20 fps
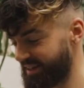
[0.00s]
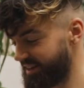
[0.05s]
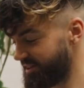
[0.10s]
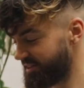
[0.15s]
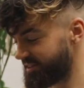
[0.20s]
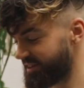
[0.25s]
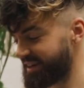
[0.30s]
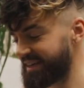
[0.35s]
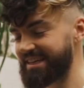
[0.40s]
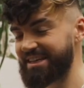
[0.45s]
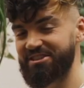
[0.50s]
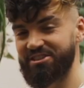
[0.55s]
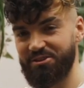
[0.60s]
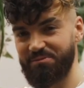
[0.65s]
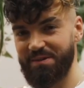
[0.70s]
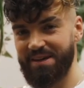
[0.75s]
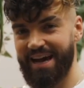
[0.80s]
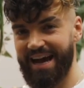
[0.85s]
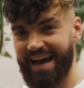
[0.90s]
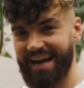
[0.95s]
It looks like it
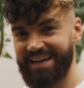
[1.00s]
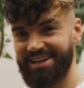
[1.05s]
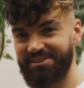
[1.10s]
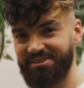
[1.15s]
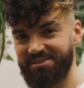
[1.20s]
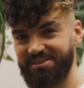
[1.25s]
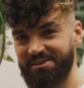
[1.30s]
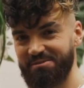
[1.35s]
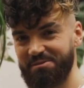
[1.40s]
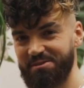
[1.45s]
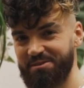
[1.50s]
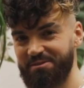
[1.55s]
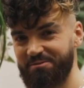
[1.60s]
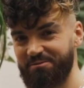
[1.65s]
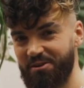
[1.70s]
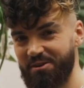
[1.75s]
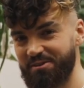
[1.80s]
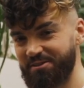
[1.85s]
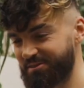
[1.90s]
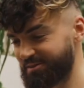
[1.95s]
should be hanging on someone's
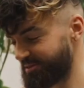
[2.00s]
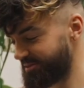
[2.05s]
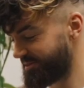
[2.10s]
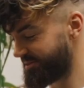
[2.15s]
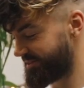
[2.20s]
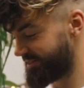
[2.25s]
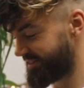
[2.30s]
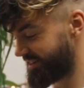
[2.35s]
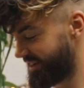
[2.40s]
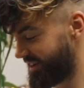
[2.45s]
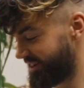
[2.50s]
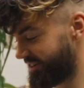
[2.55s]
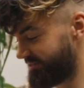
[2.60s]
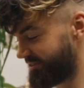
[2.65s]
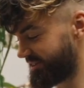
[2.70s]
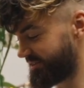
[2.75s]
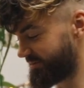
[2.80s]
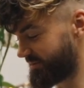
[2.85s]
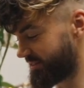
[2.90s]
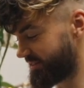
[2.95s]
front door at
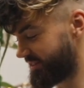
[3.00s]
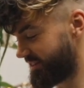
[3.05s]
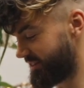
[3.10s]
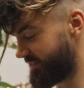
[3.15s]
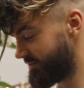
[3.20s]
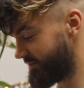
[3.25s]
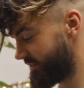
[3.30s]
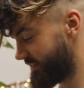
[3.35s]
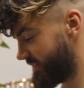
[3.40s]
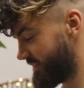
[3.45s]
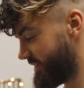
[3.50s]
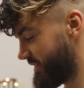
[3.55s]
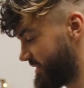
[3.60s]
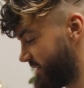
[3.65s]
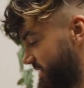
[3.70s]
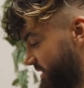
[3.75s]
Christmas time.